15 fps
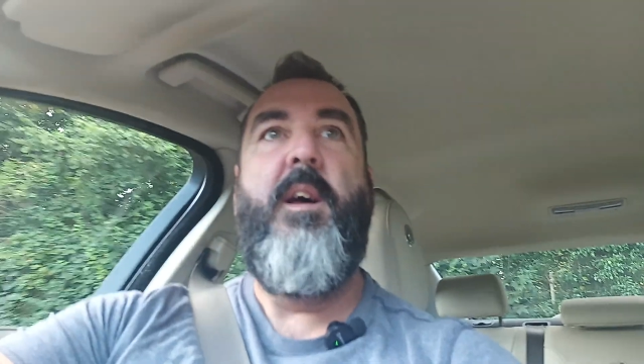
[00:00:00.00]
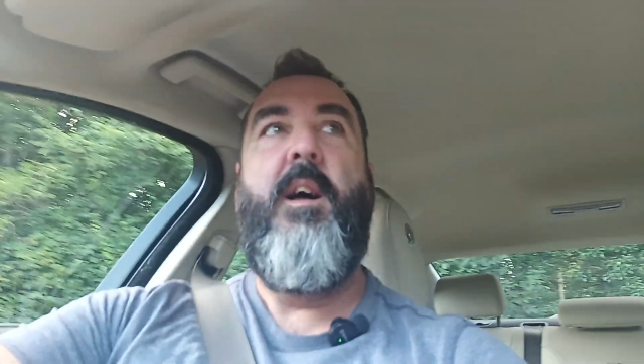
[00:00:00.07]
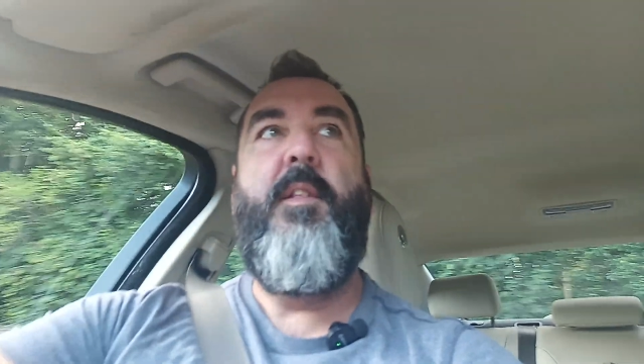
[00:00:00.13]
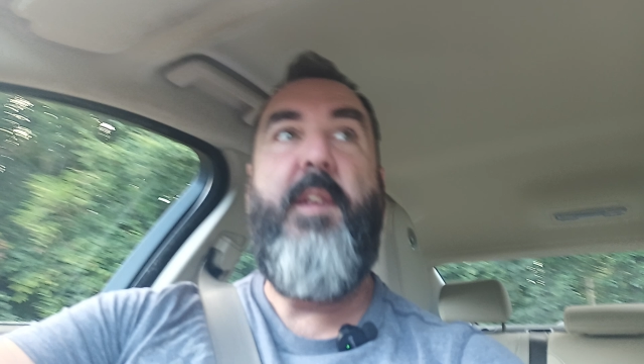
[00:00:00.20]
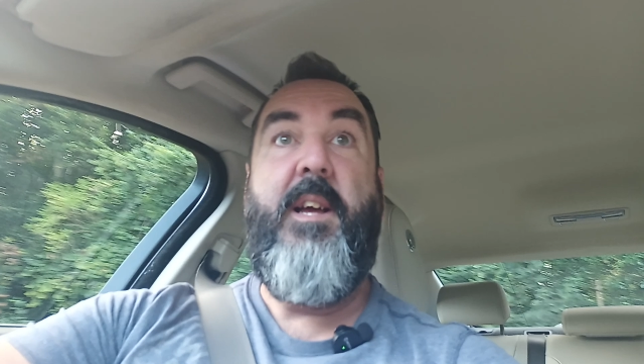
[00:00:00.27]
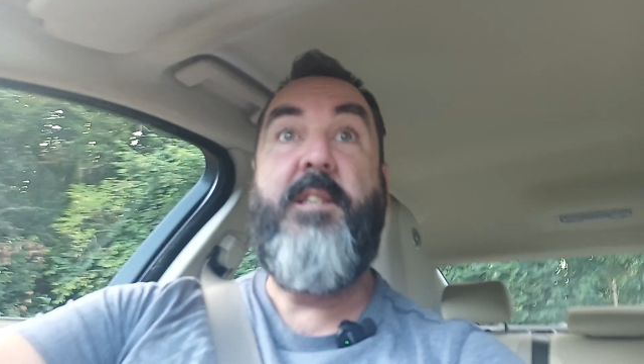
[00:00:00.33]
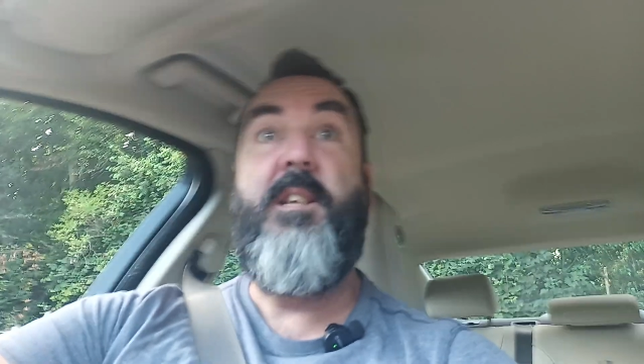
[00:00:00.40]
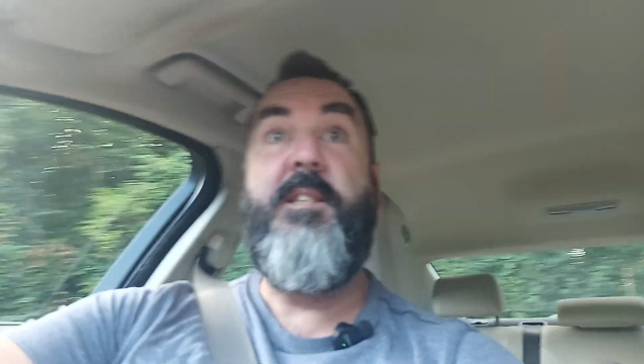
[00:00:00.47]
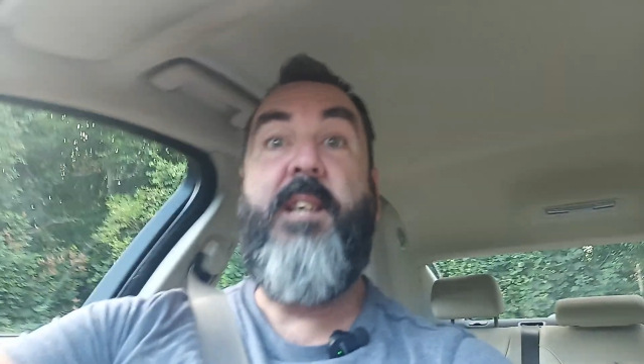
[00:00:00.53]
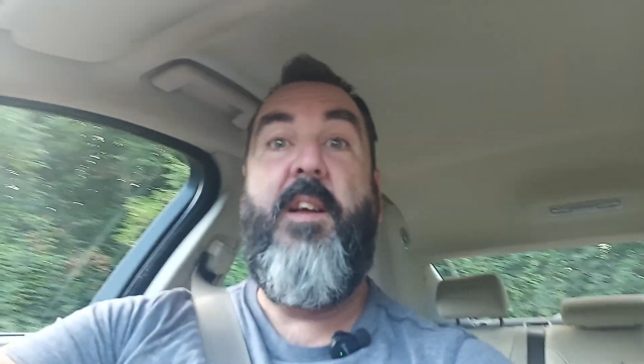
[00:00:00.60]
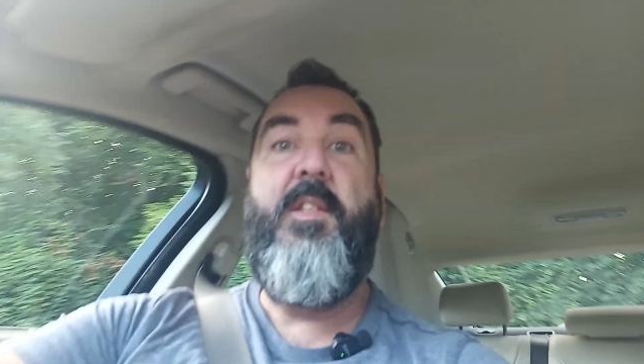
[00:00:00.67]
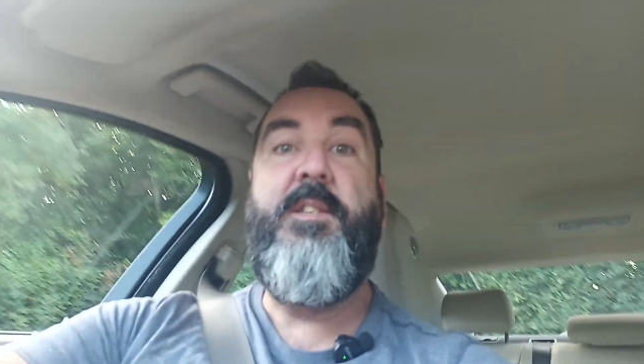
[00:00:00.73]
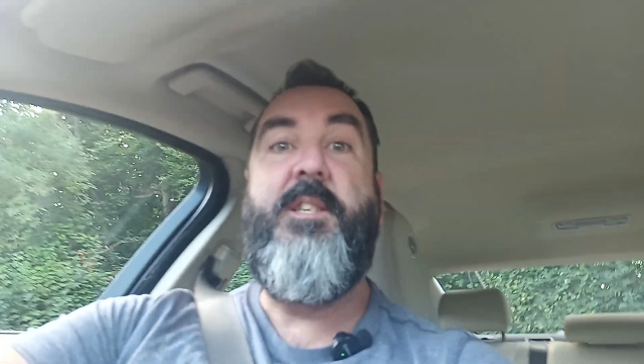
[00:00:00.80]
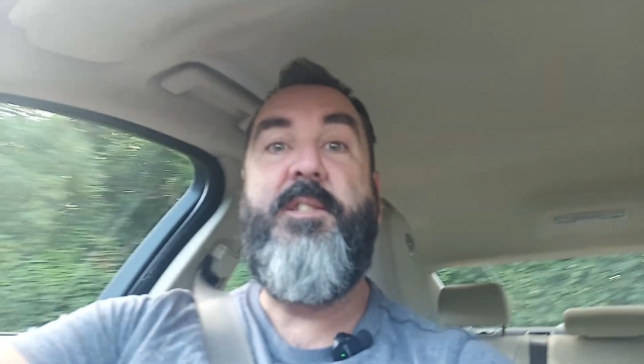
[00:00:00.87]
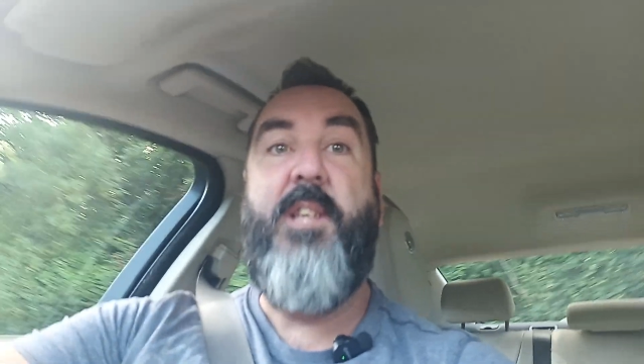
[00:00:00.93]
Things like I say,
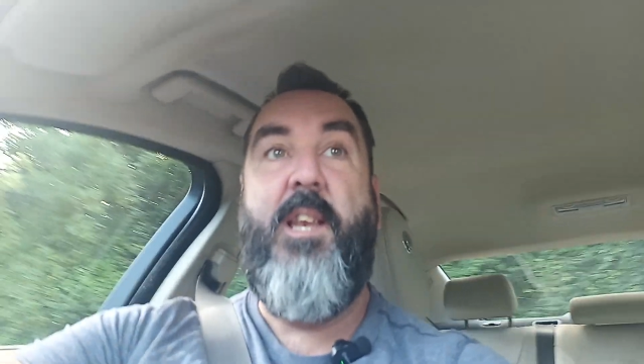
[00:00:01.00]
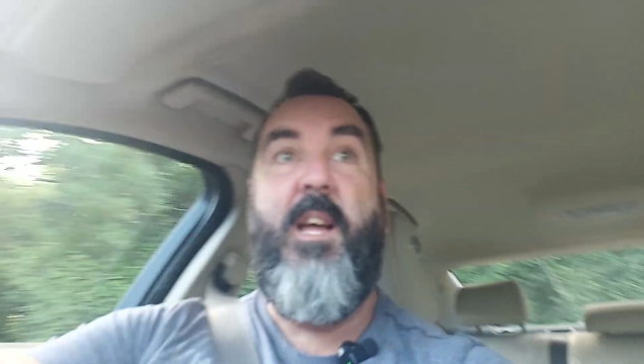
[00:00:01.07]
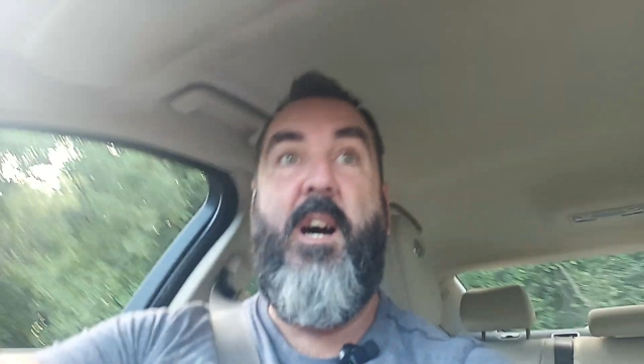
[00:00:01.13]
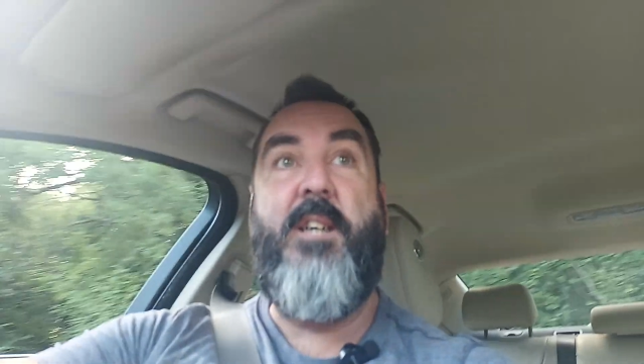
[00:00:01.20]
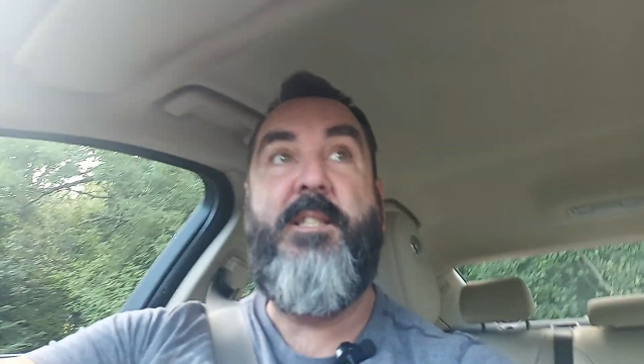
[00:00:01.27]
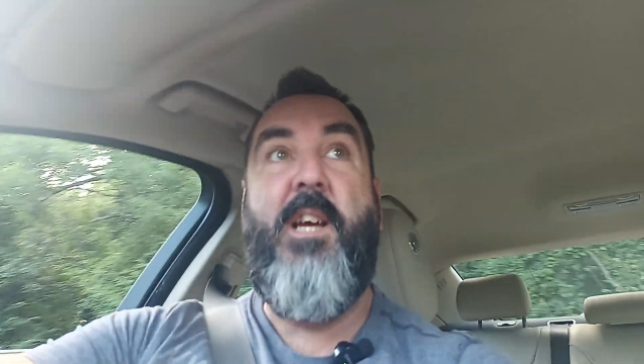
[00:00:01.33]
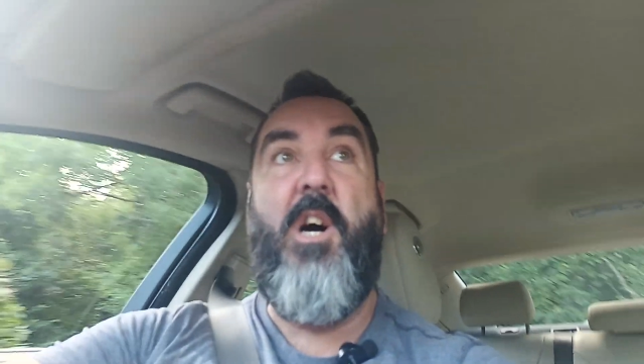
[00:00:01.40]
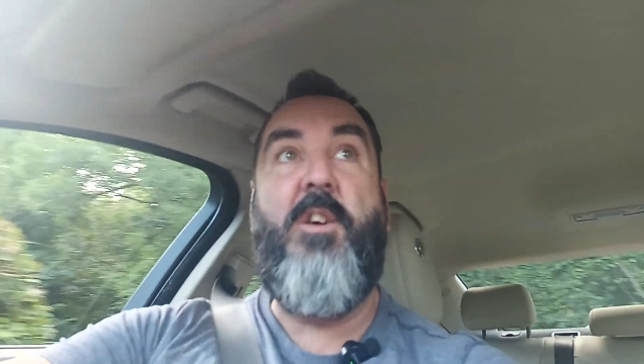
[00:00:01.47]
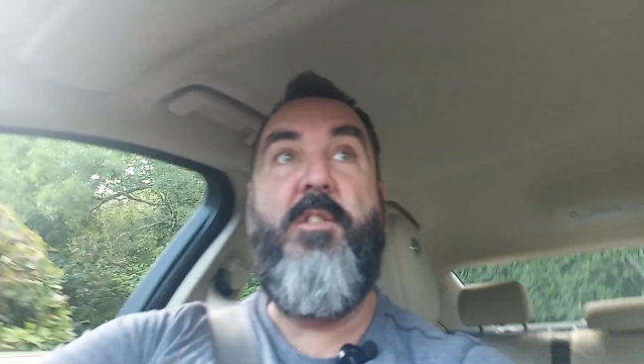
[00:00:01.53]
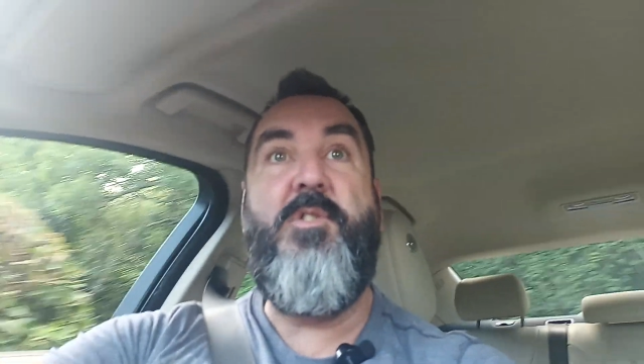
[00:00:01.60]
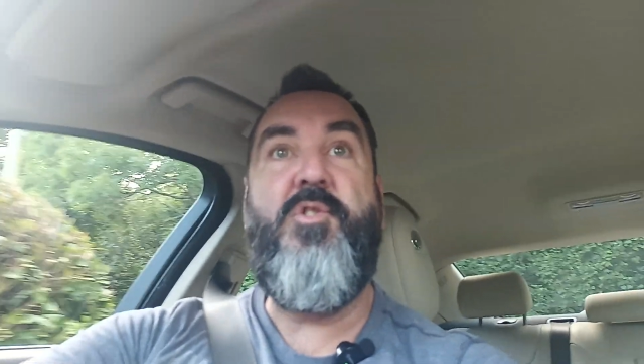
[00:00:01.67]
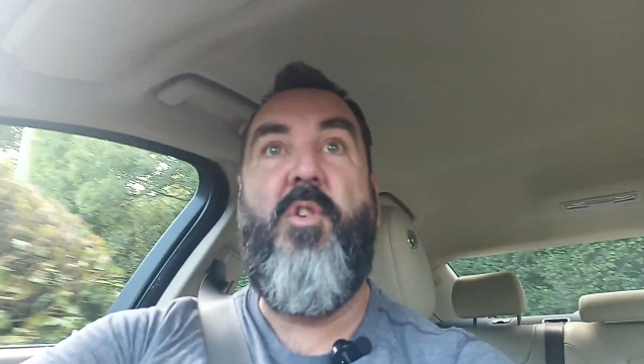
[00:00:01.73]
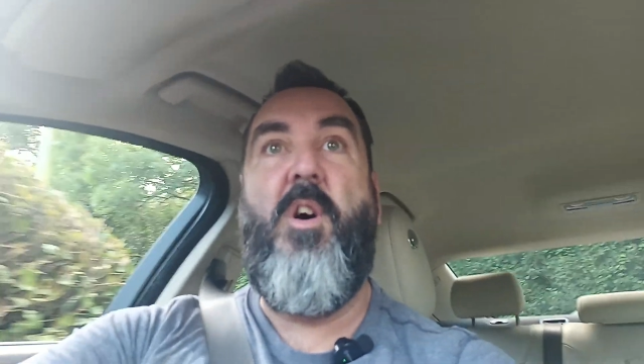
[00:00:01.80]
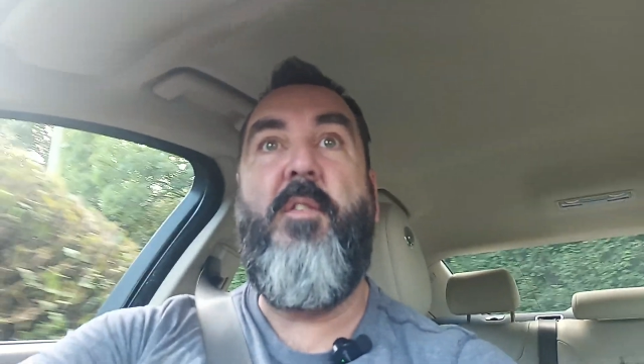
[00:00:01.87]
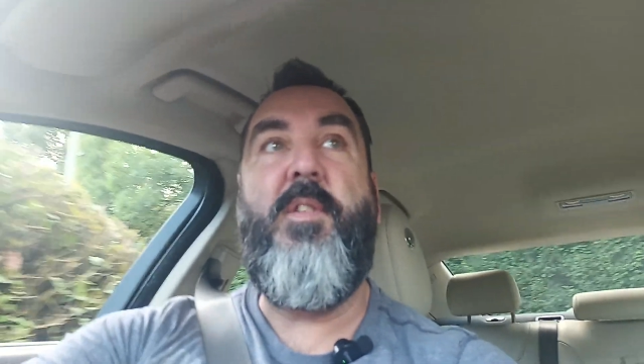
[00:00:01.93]
this is the last day I can
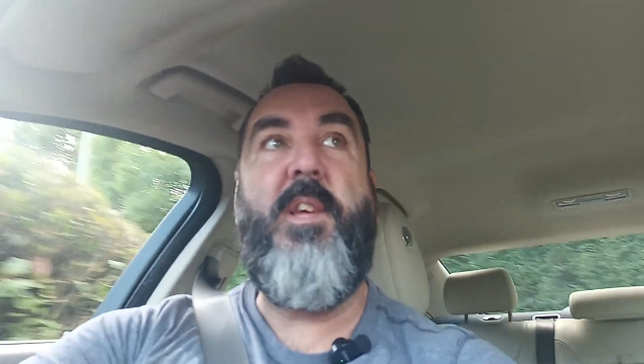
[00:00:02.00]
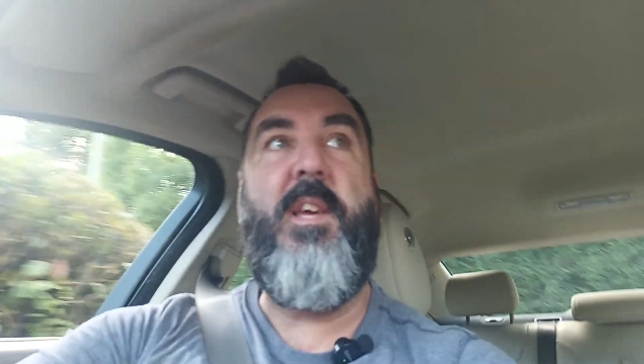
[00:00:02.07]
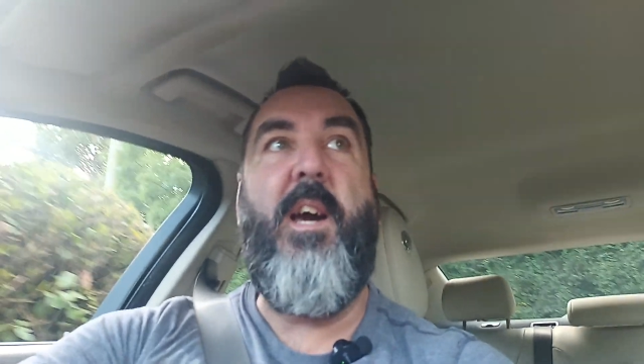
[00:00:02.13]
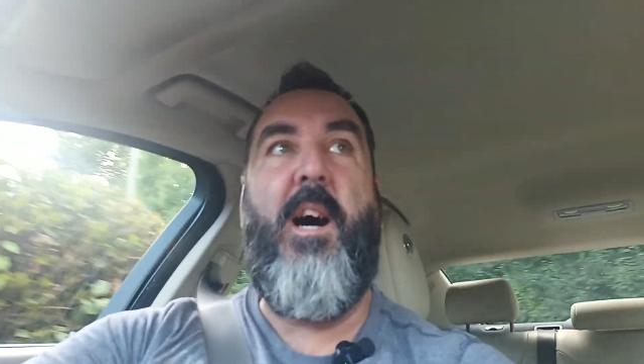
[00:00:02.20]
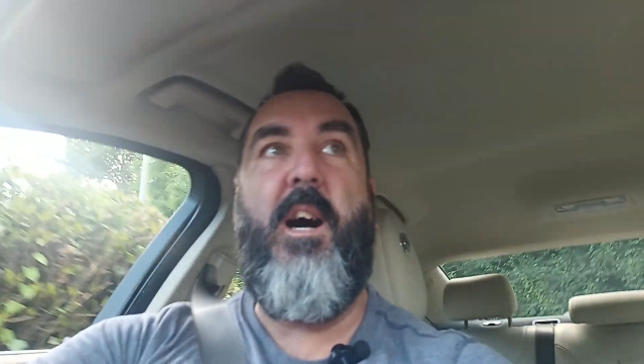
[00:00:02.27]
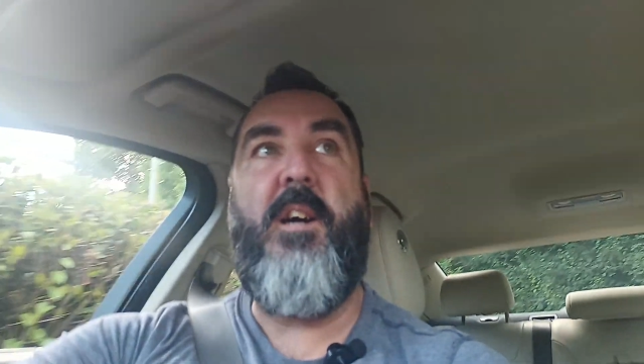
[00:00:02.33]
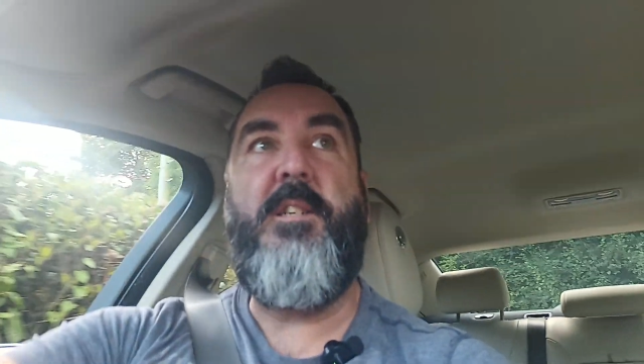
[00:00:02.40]
drive the car